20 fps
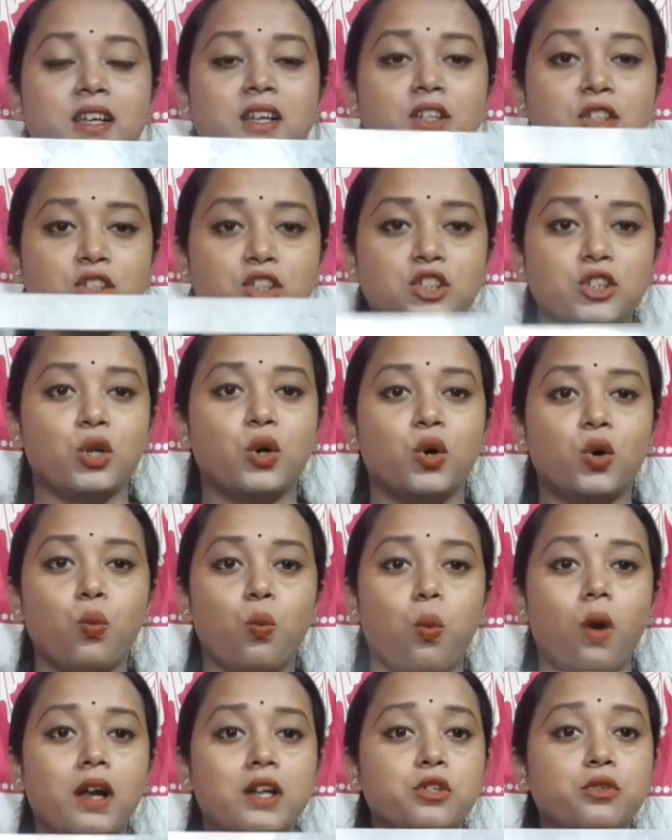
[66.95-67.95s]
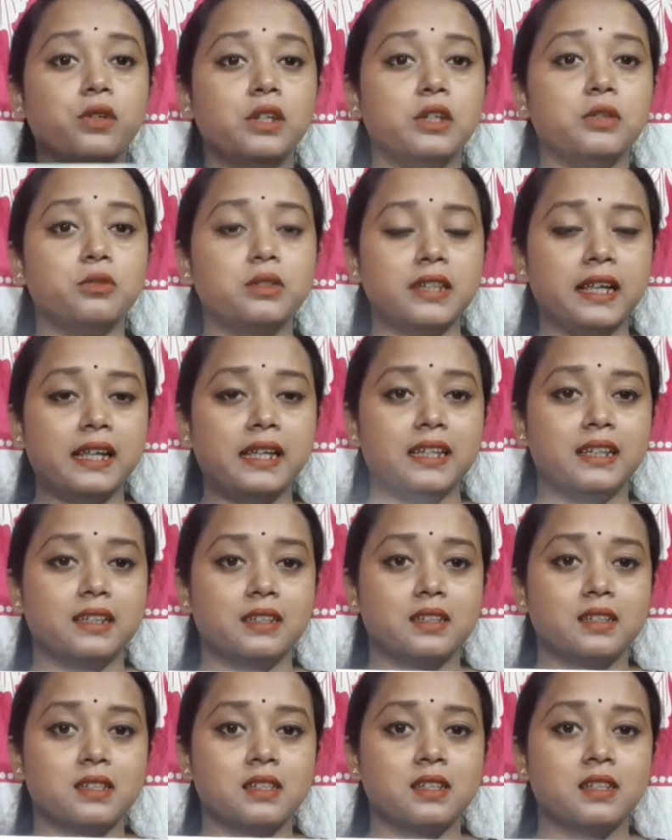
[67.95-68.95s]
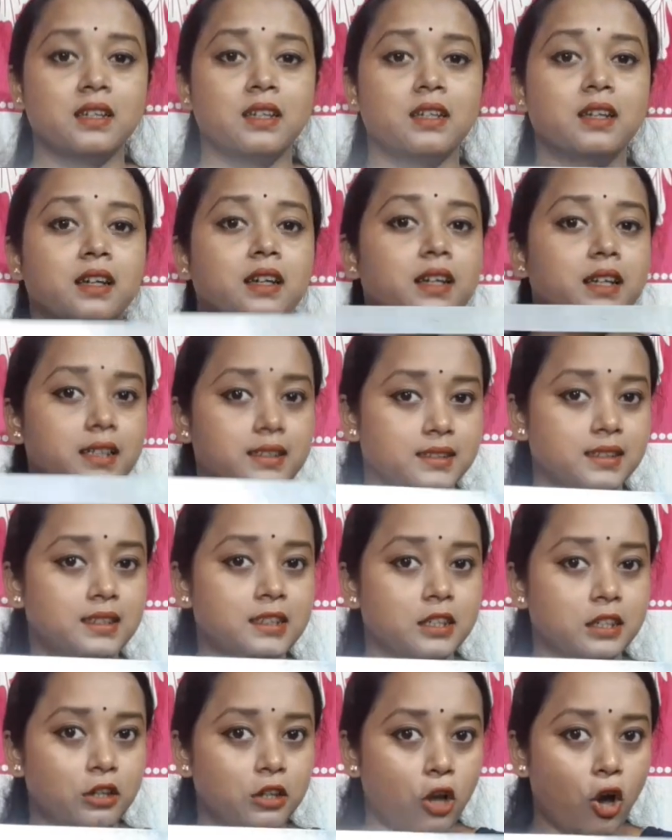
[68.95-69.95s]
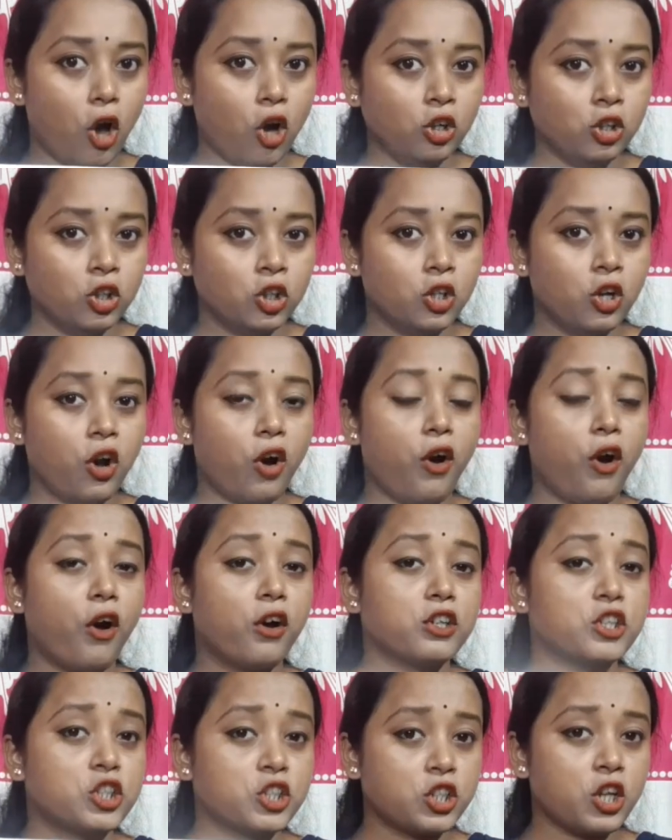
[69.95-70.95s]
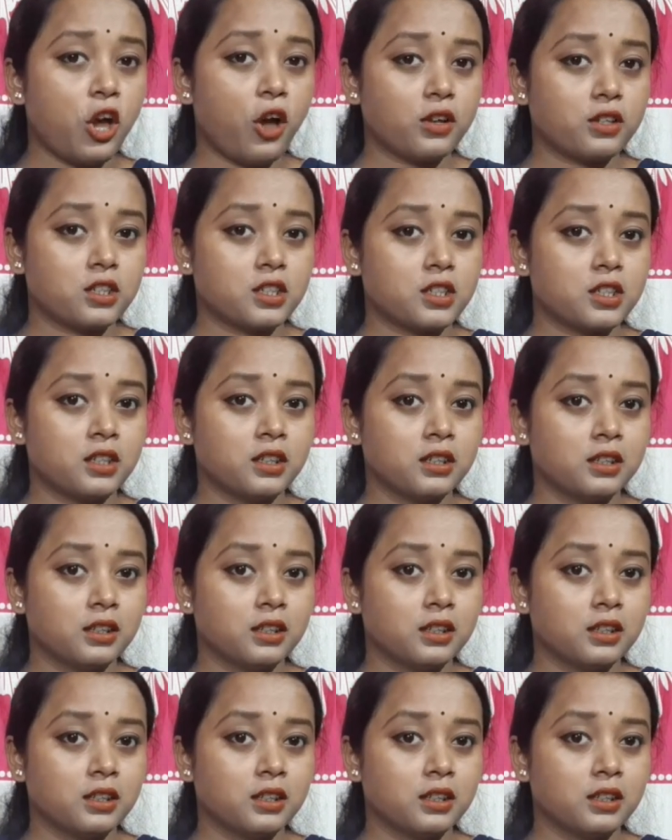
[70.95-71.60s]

So what will you tell it? Is it long or short?